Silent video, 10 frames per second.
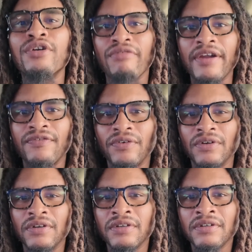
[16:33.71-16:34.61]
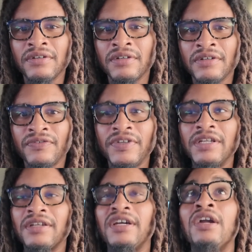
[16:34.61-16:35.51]
grateful,
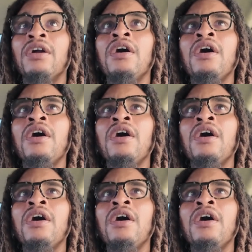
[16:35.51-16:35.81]
feeling like,